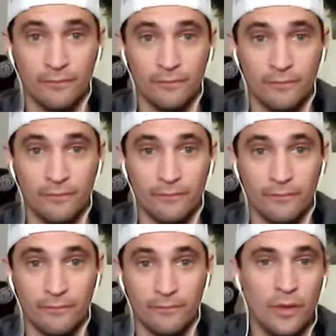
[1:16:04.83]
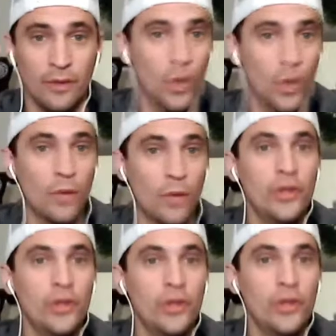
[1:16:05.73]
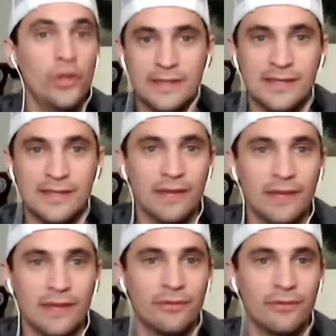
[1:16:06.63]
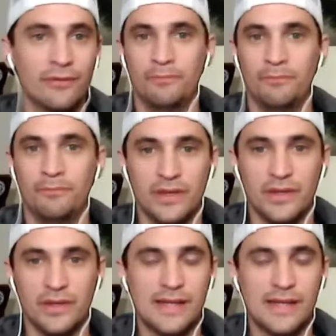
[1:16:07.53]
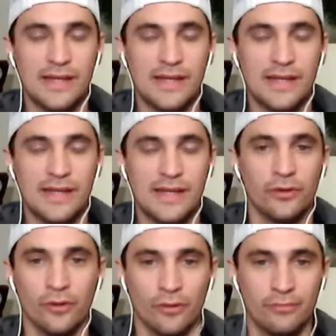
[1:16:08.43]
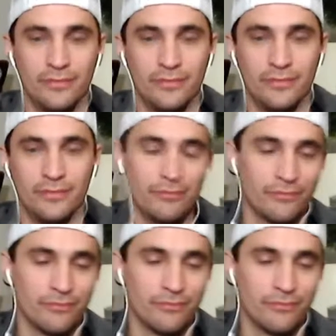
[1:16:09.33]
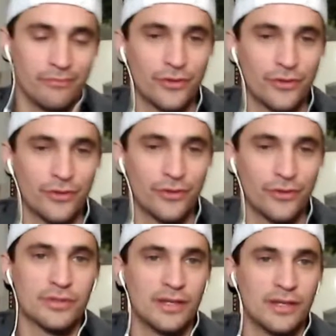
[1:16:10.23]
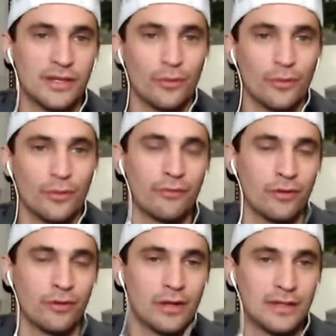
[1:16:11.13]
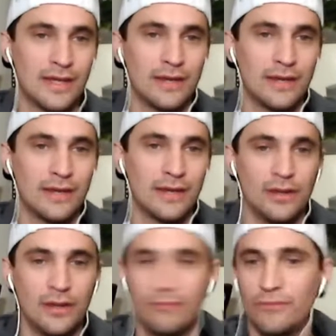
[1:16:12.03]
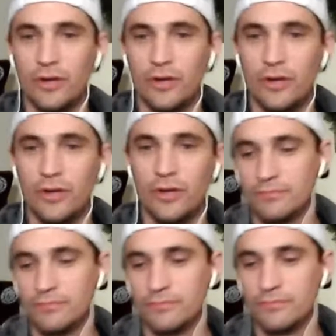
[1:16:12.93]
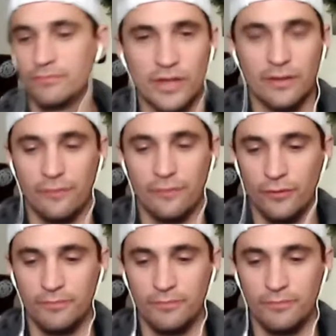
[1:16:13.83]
Yeah. Will you at least give us a discounted on your, 33% or whatever you're going to take? Nope. We're taking full.